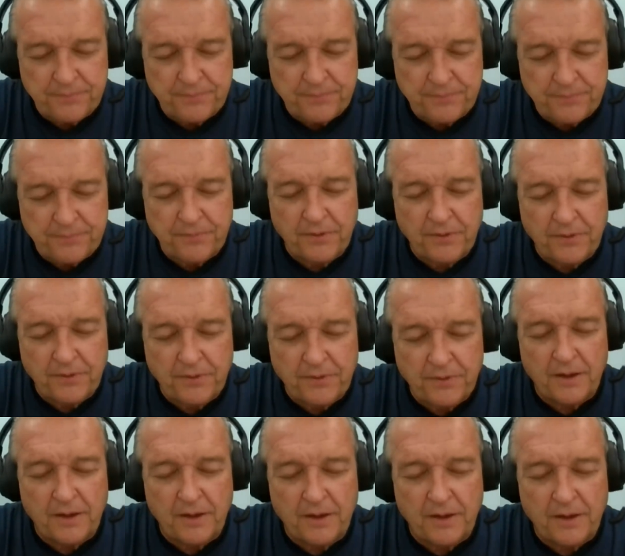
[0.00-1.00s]
Because
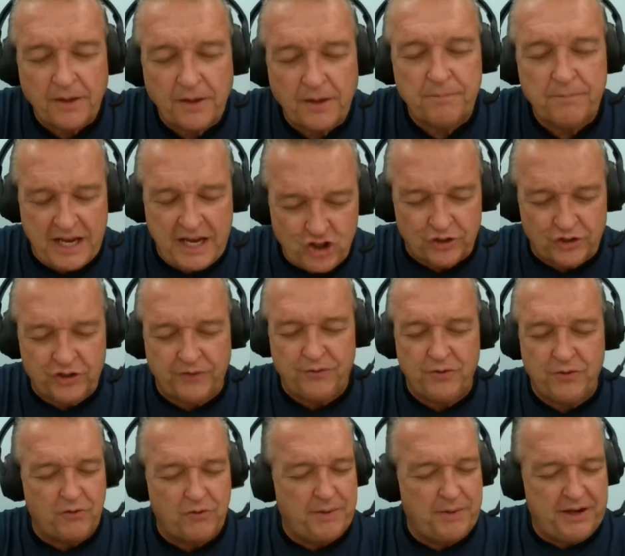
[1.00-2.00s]
in church, if you've
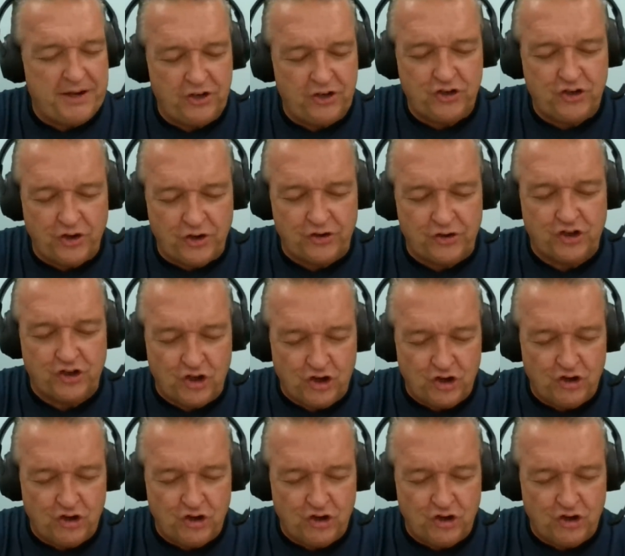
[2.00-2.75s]
ever been in church,